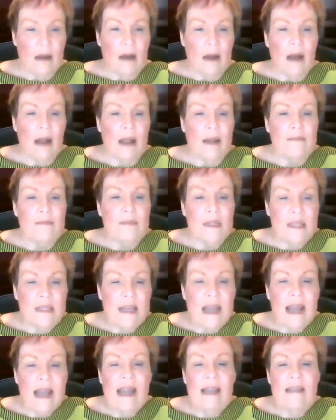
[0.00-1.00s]
I am
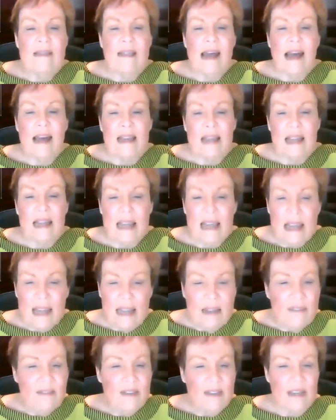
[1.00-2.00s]
saying that
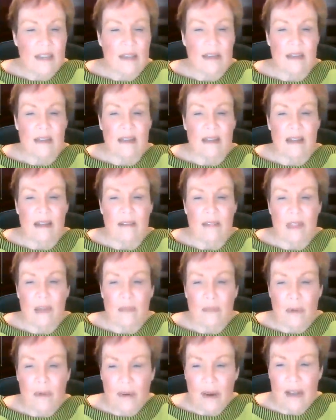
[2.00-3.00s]
even in the
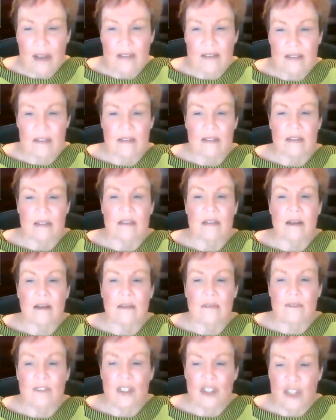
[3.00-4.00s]
presence
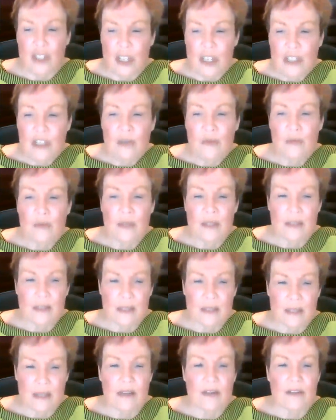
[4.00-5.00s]
of genuine
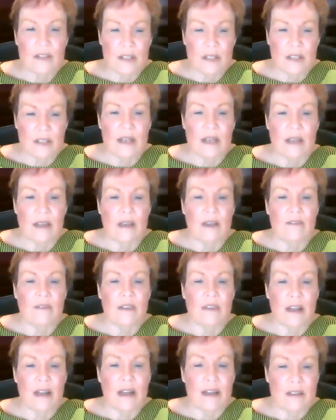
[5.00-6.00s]
scarcity of
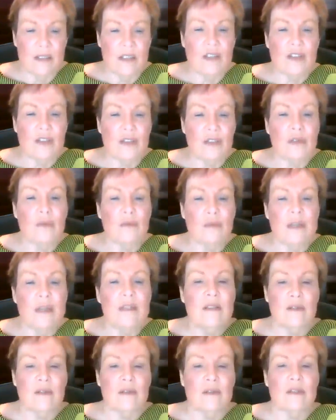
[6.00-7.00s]
external
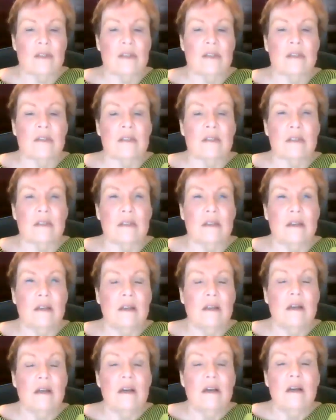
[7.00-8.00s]
resources,
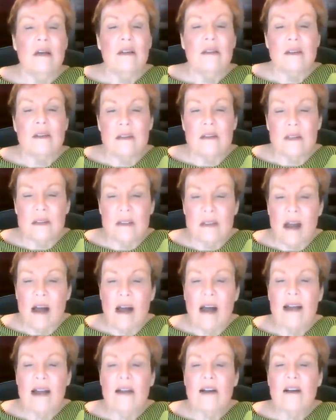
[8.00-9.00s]
the
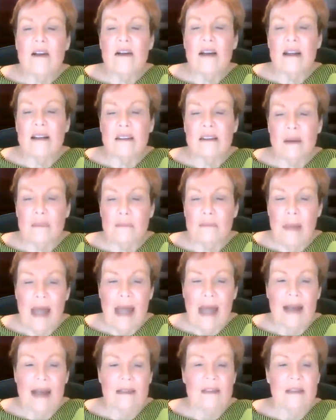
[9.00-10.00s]
desire and
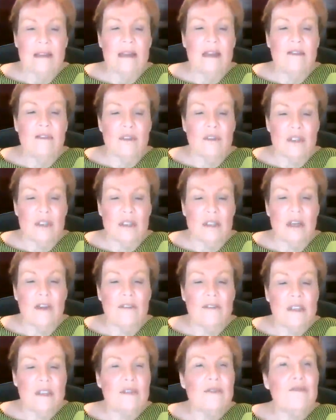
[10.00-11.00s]
capacity for
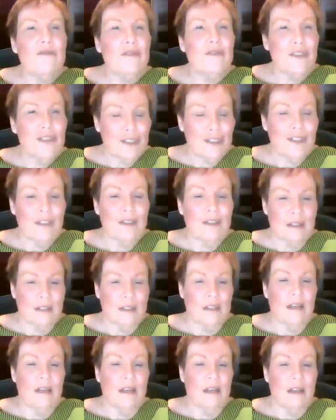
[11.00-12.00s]

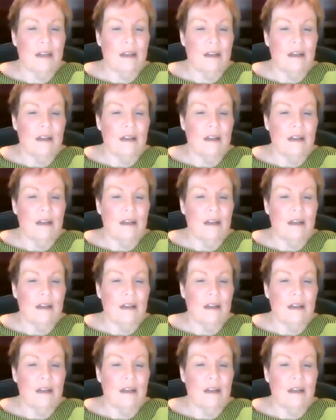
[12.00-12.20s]
self-sufficiency